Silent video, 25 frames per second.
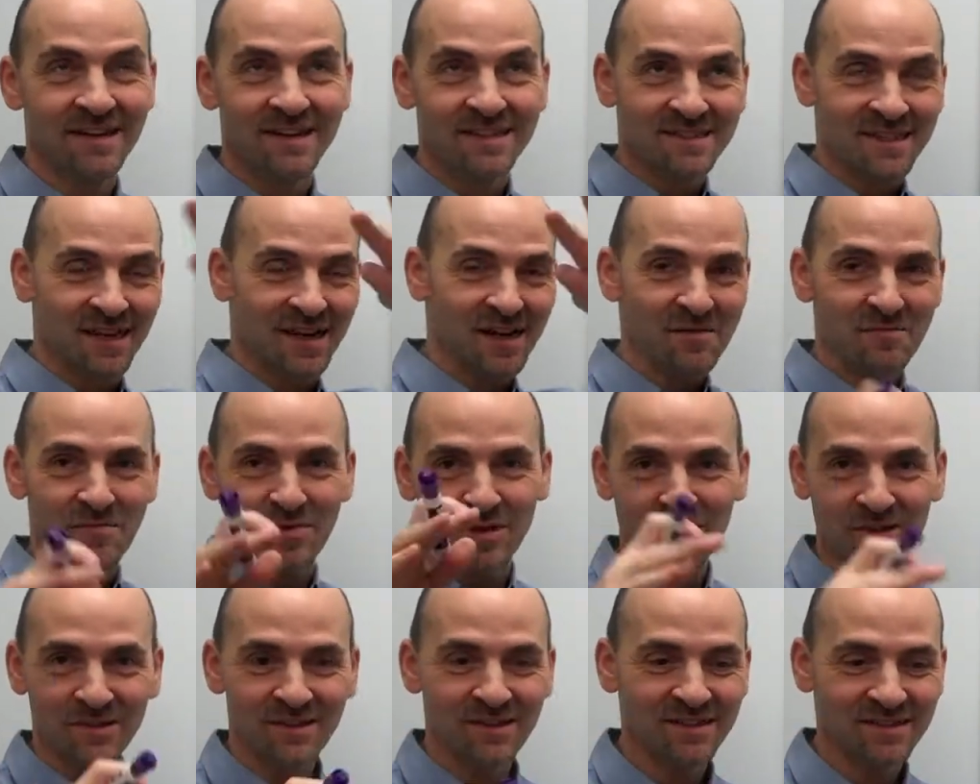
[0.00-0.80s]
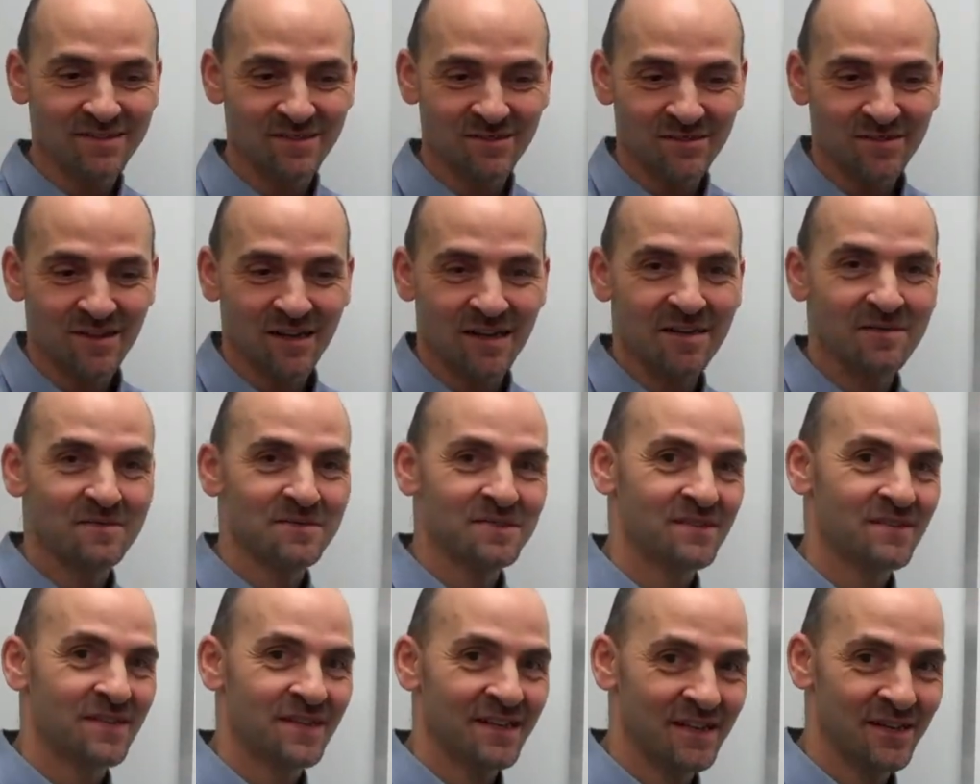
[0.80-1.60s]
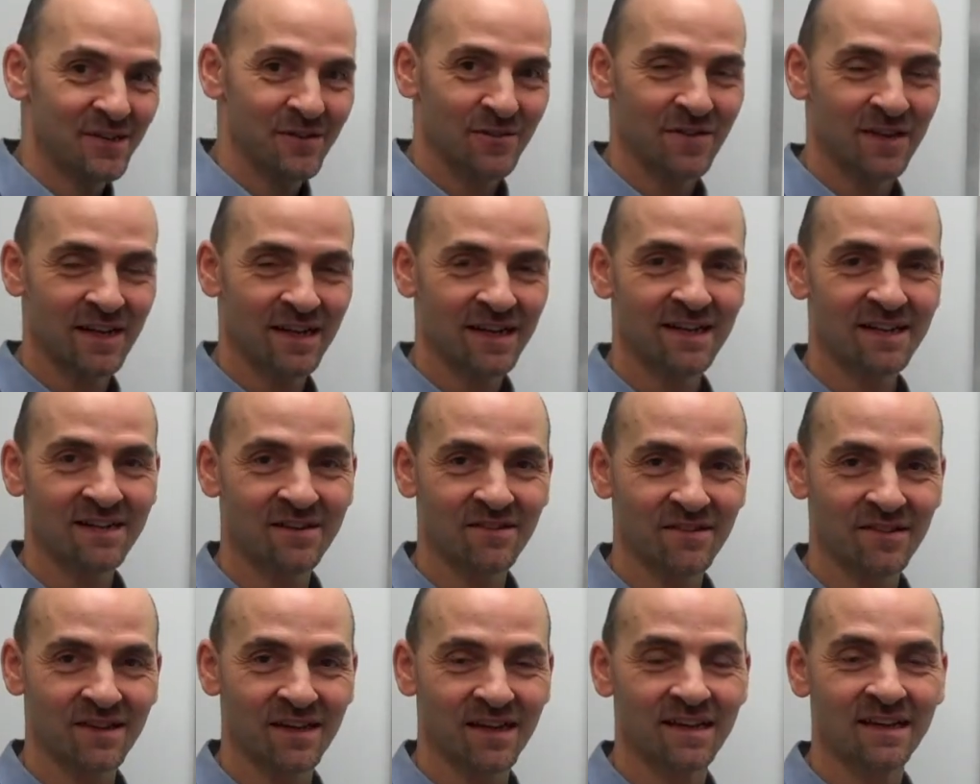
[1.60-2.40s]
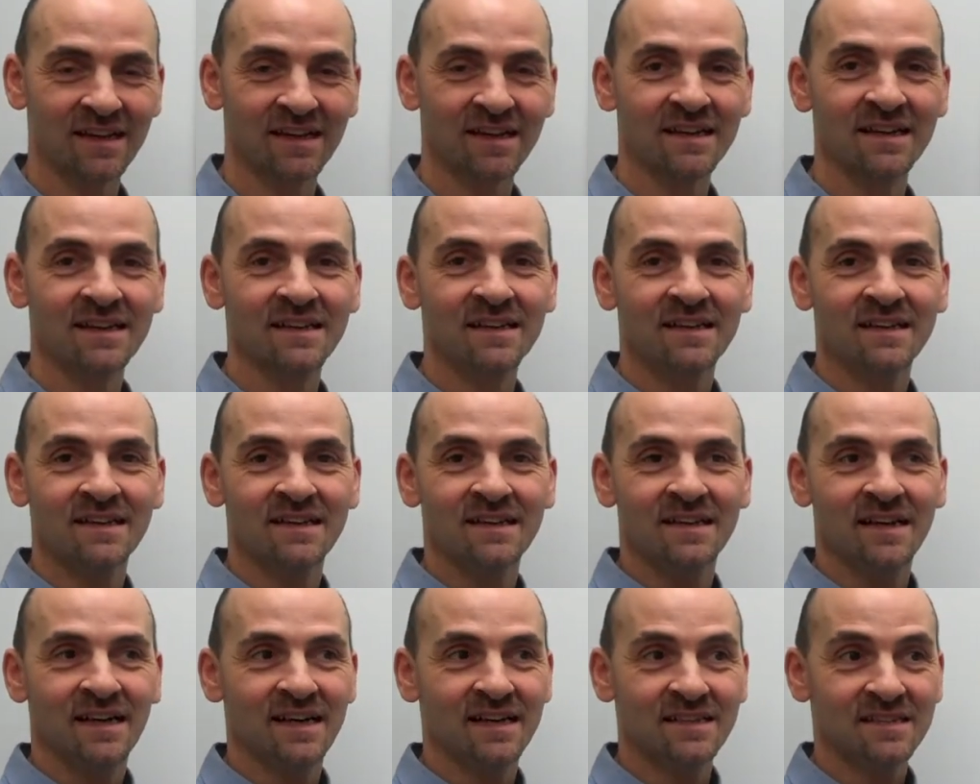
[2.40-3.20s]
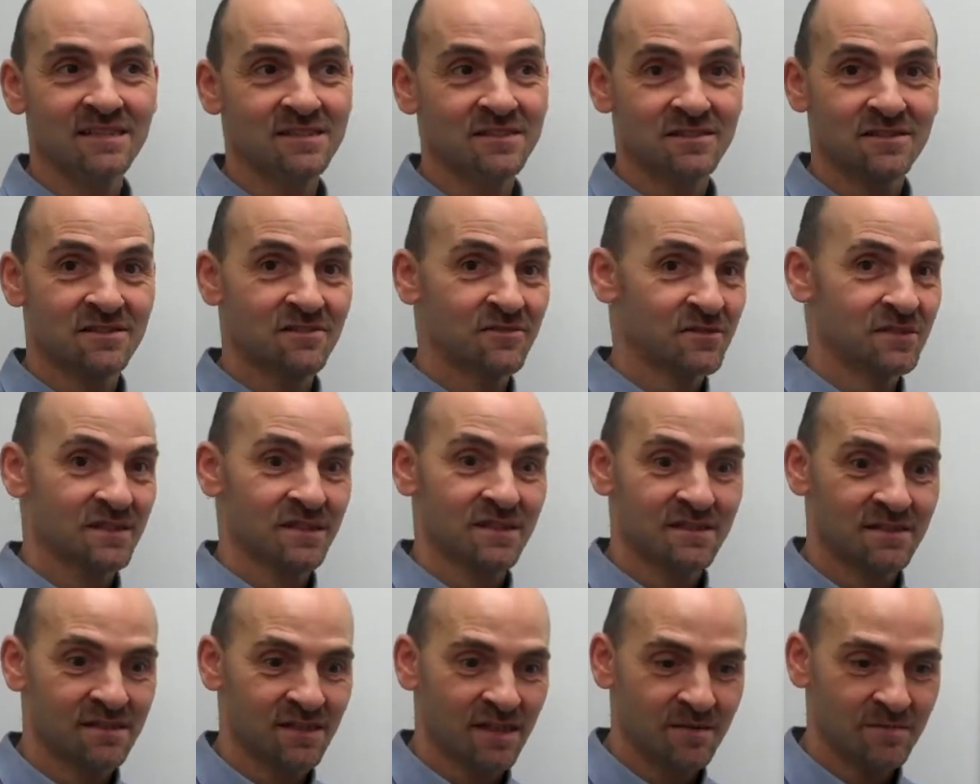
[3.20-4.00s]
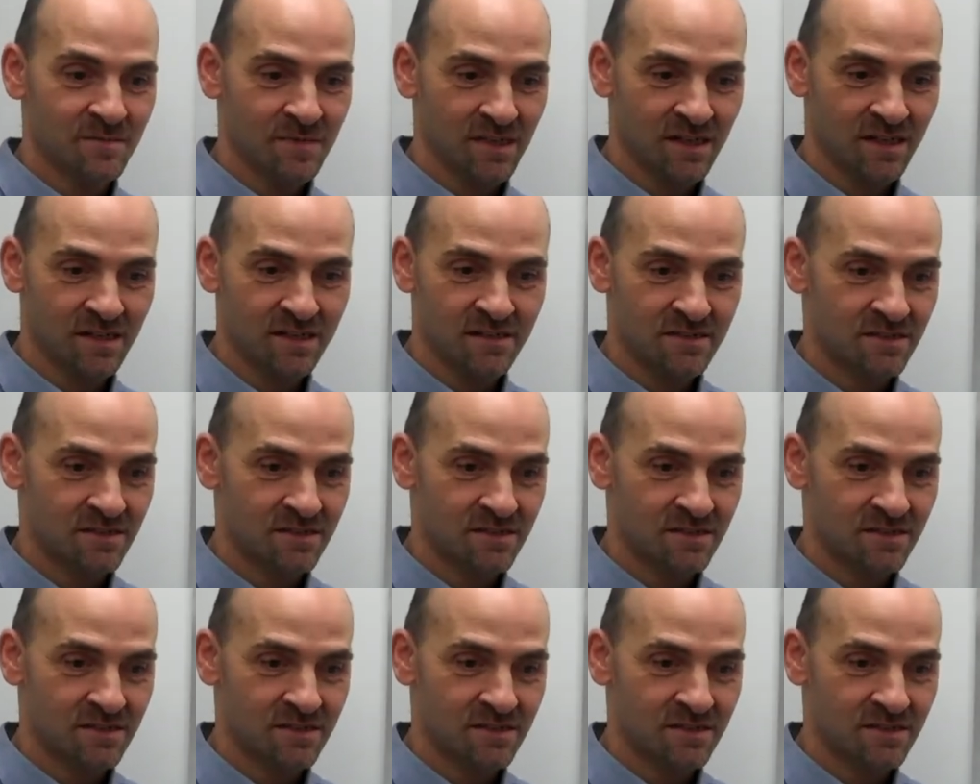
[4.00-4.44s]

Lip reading: time periods or times of the year, that kind of thing. And they just know it's a good time to kind of